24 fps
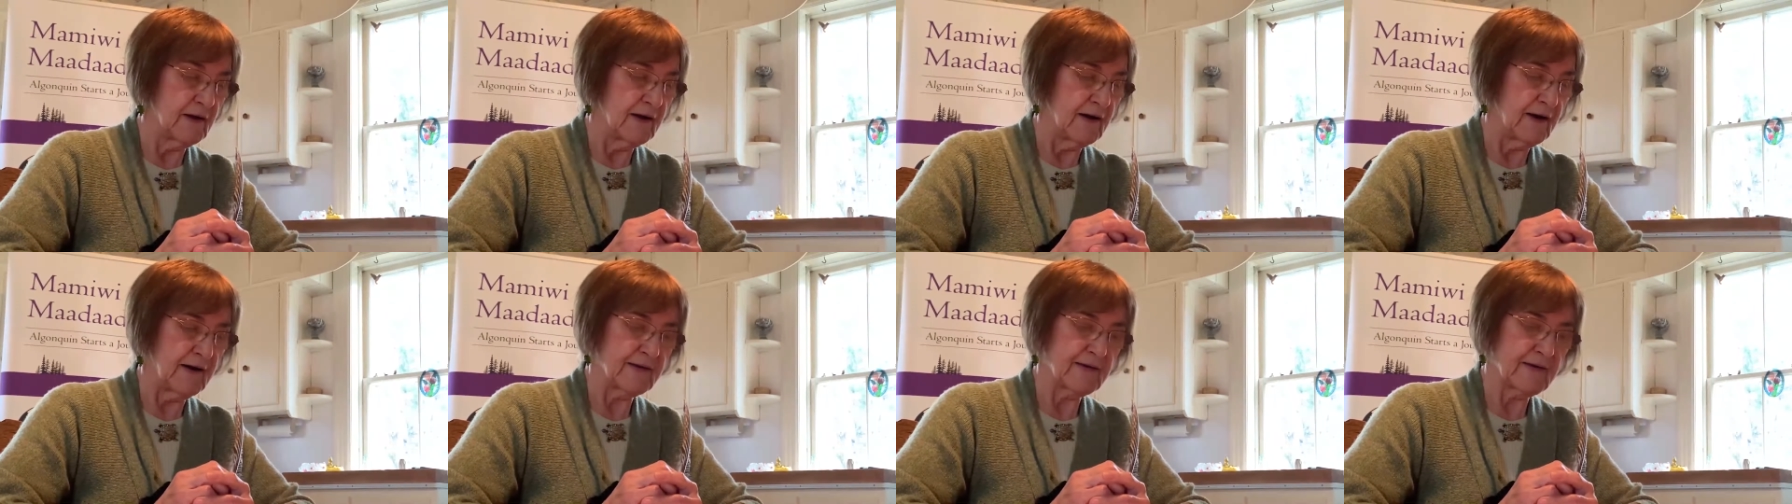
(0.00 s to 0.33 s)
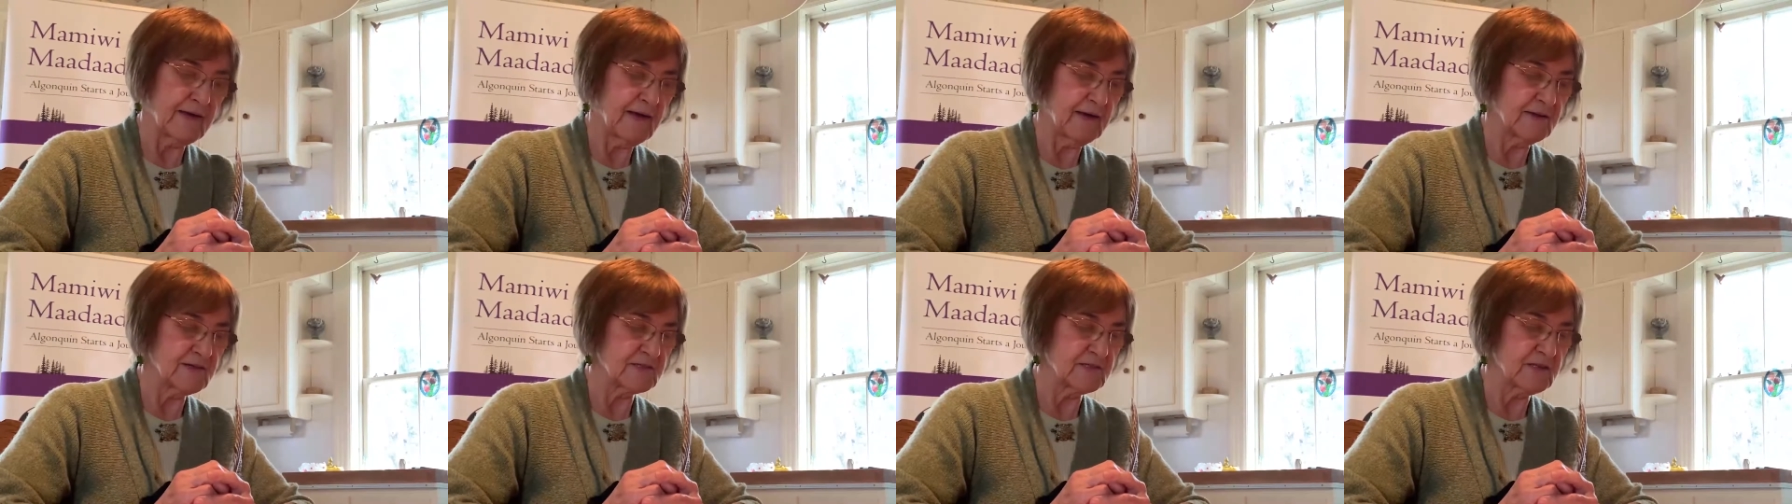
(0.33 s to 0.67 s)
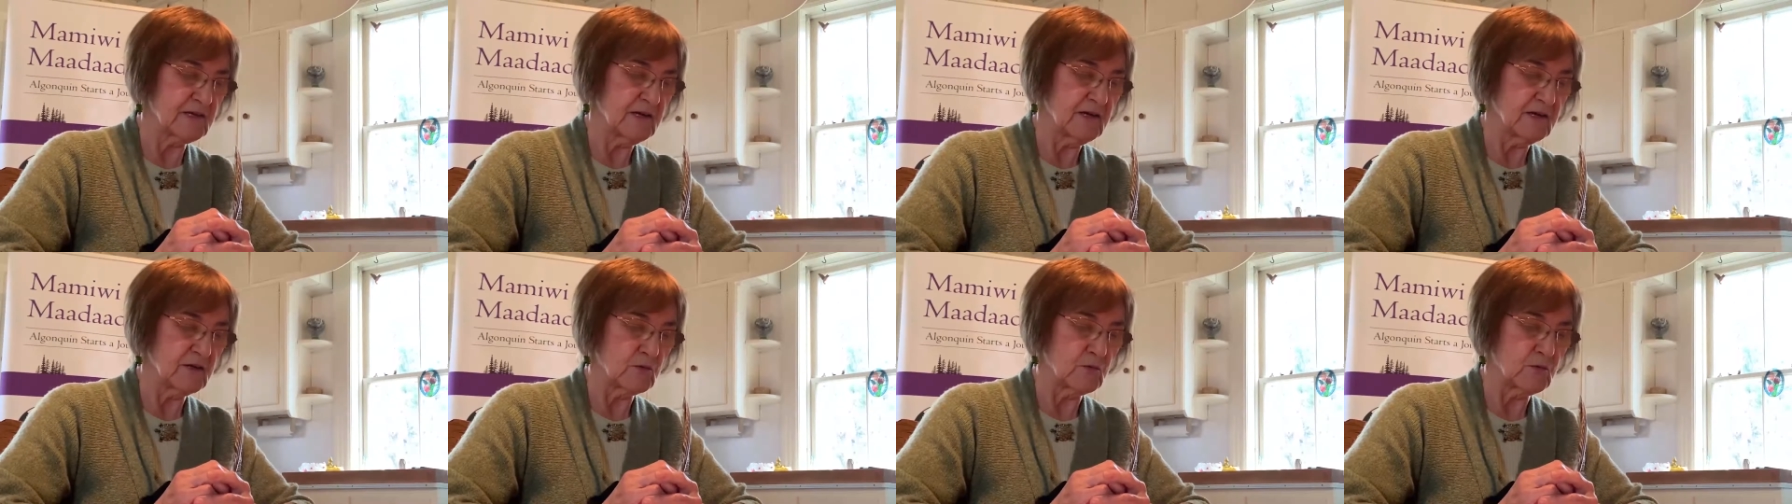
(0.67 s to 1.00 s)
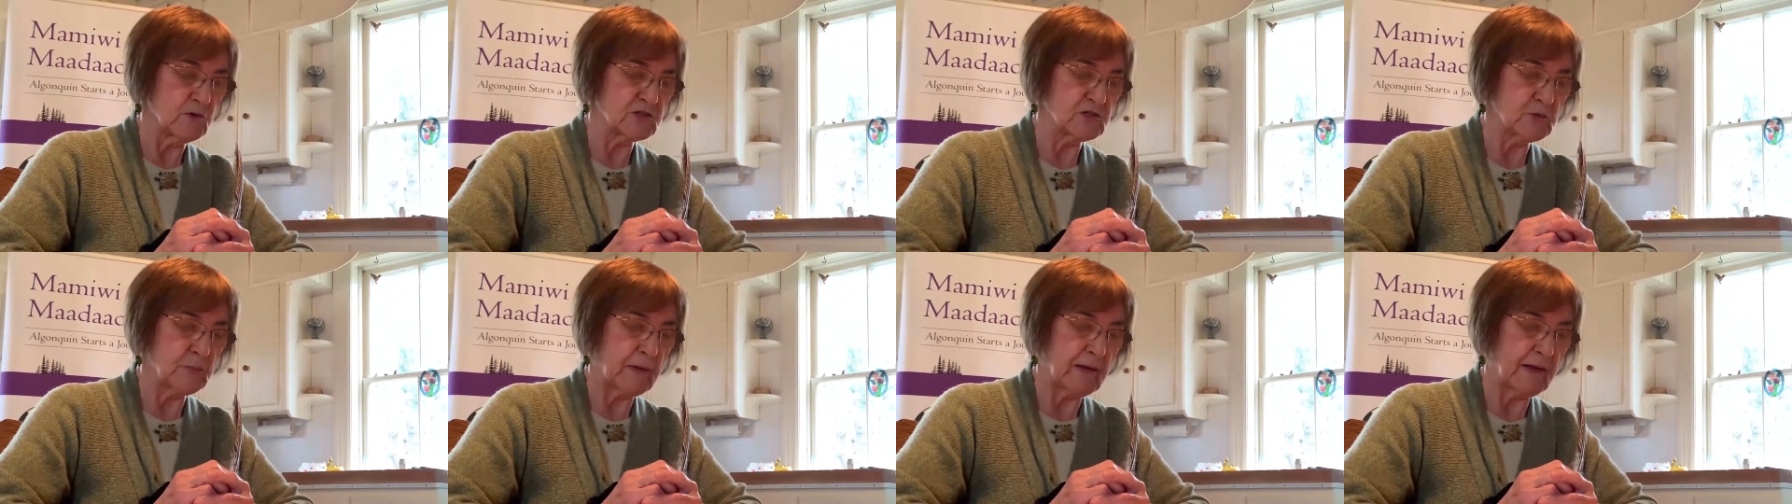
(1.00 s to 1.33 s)
I can't tell
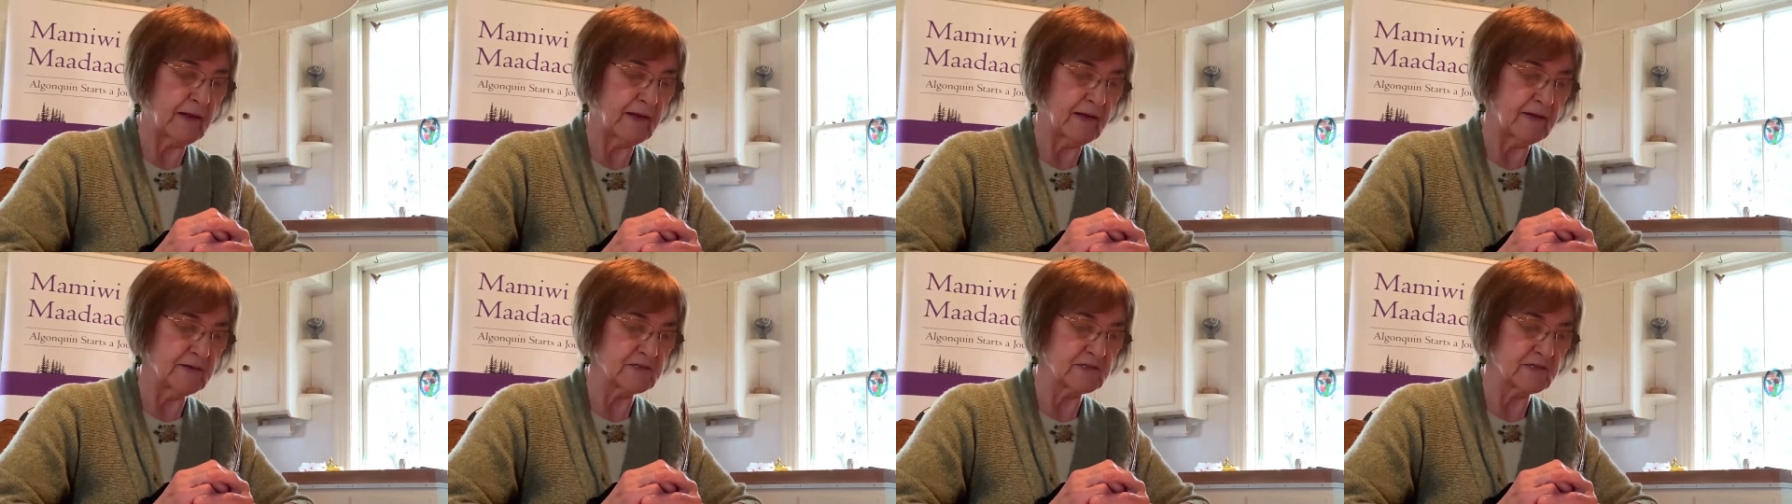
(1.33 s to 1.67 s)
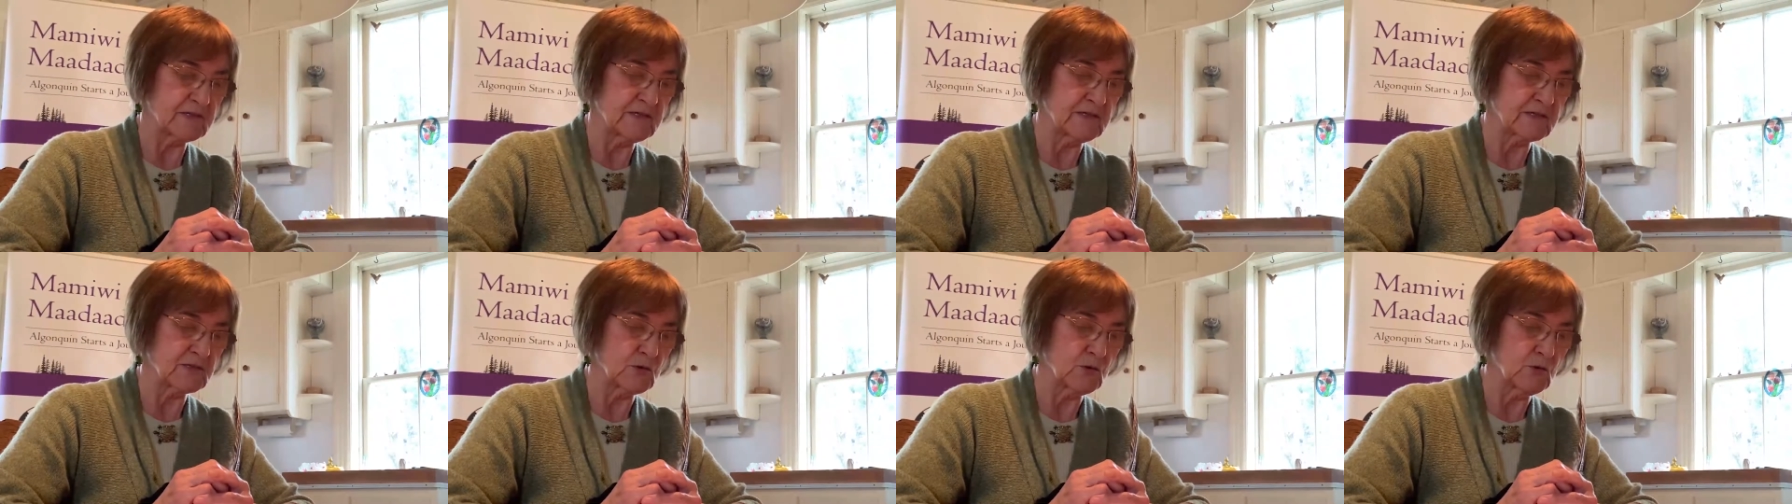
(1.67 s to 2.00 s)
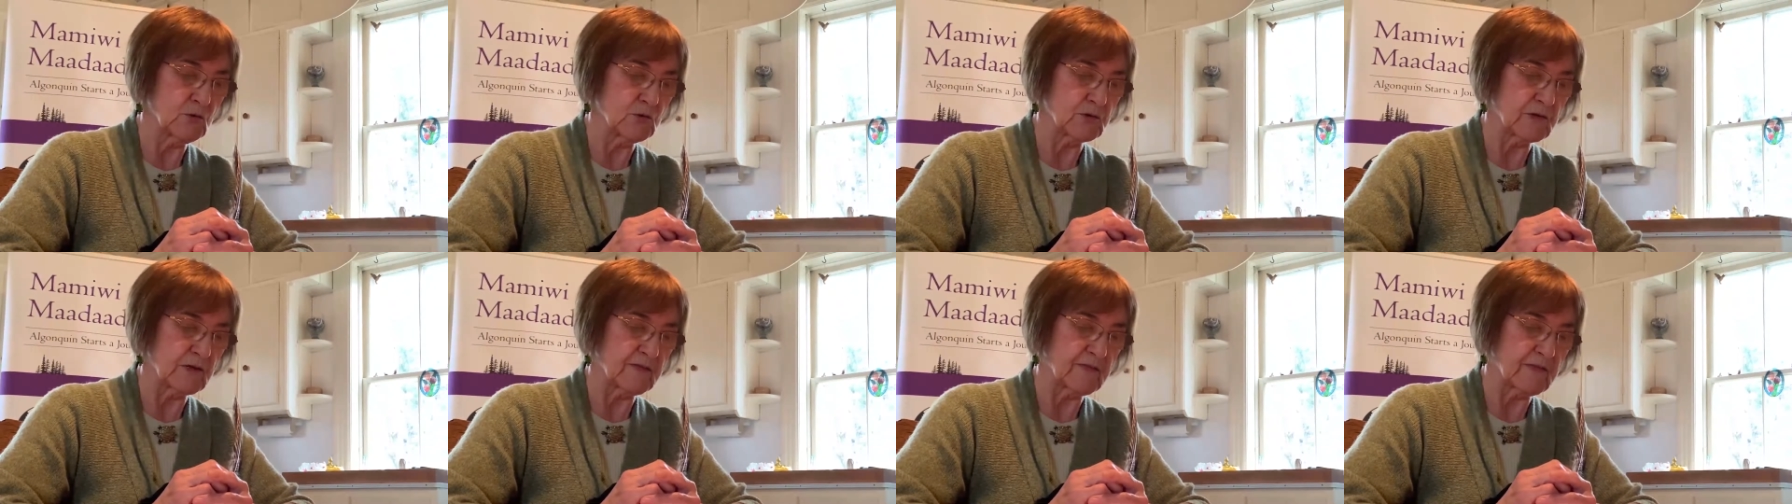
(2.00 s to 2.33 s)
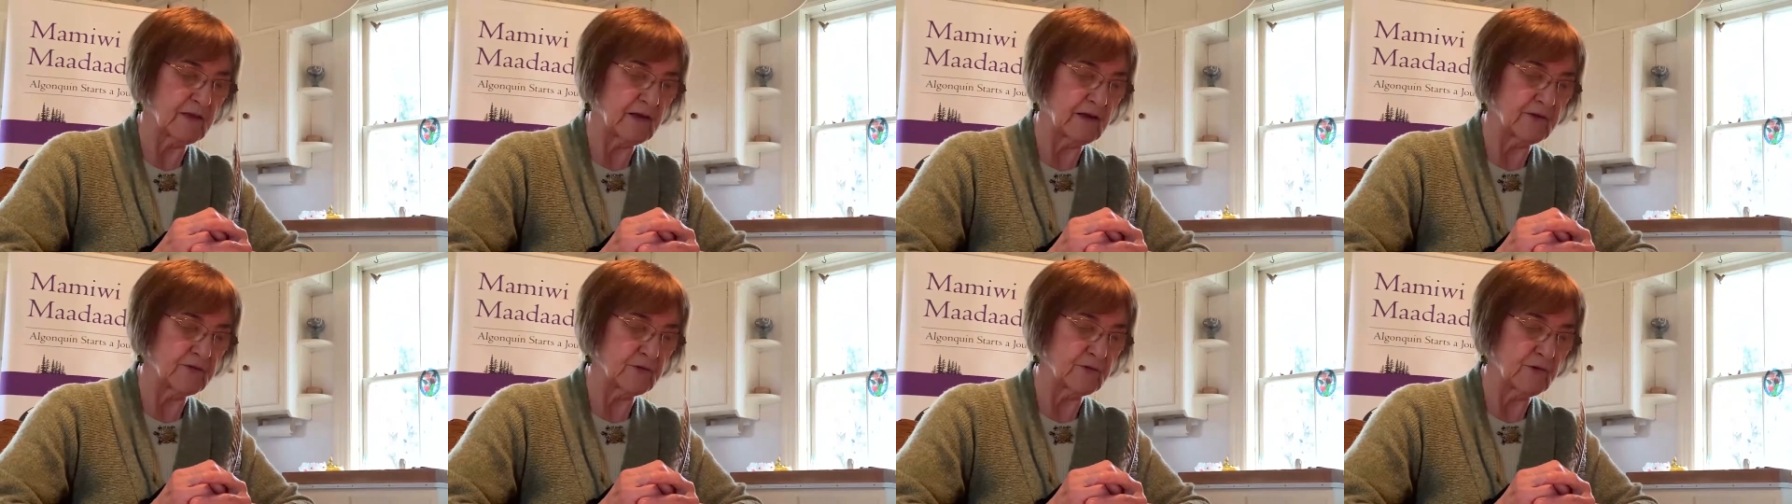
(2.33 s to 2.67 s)
which plant is holding
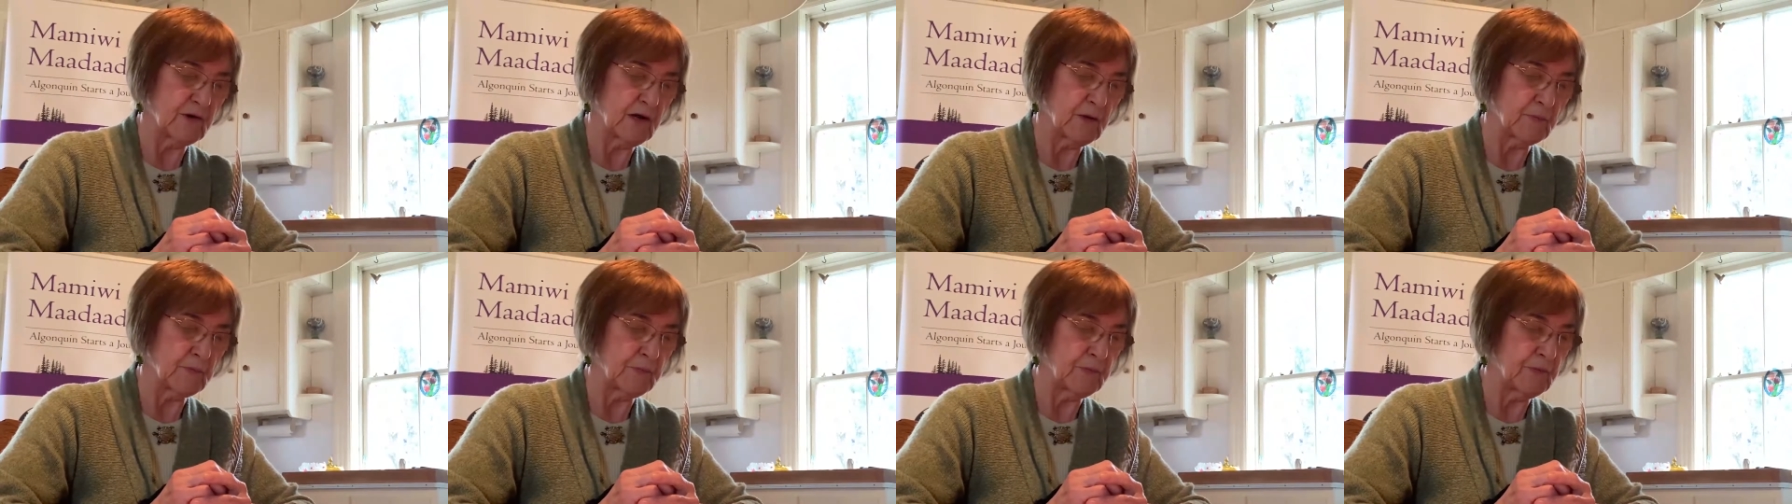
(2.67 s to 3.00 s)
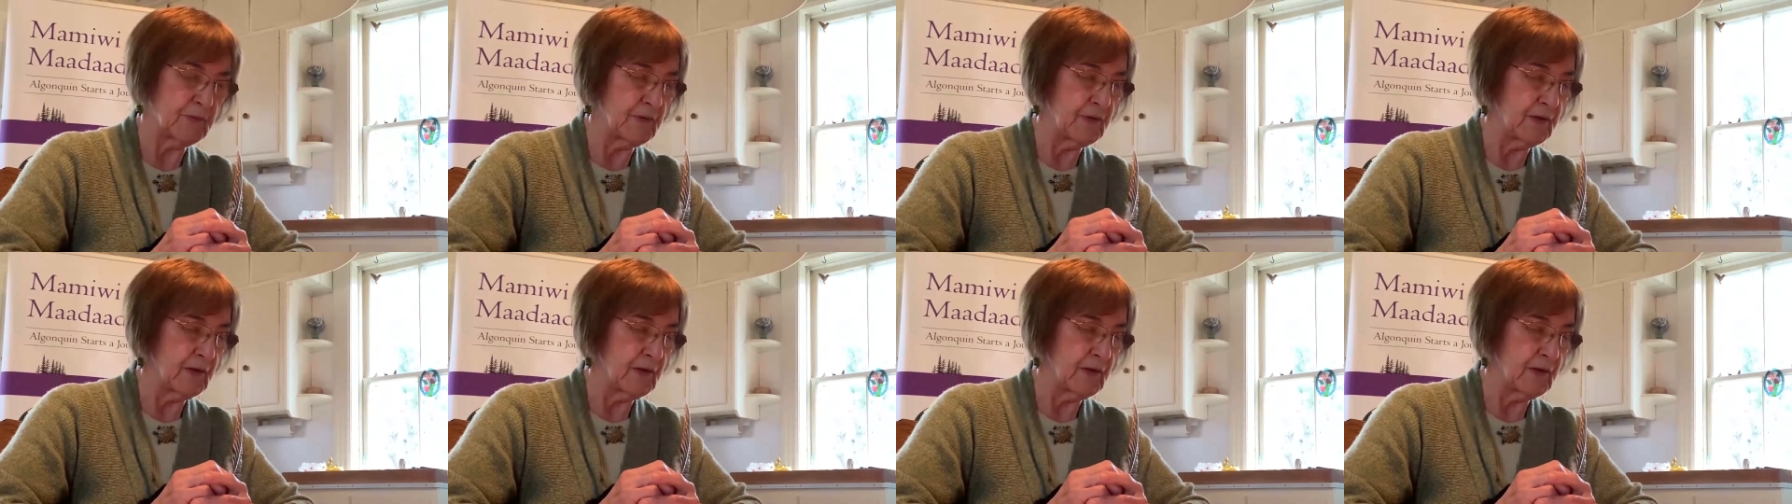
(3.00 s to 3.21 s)
the other up,